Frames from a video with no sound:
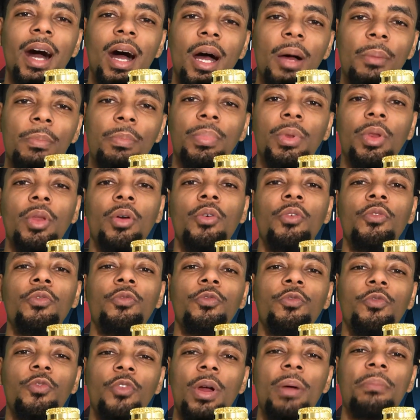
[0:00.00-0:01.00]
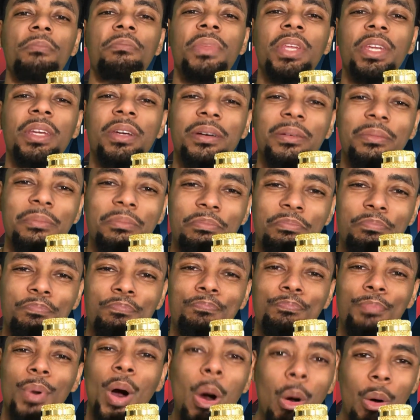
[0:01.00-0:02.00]
upload from your
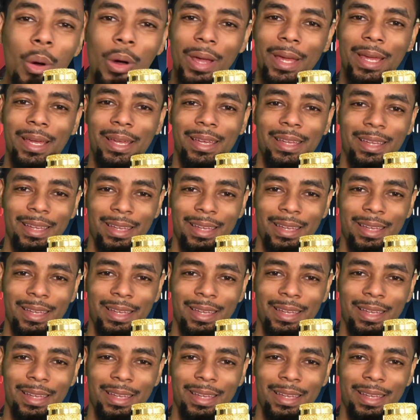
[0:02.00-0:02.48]
boy.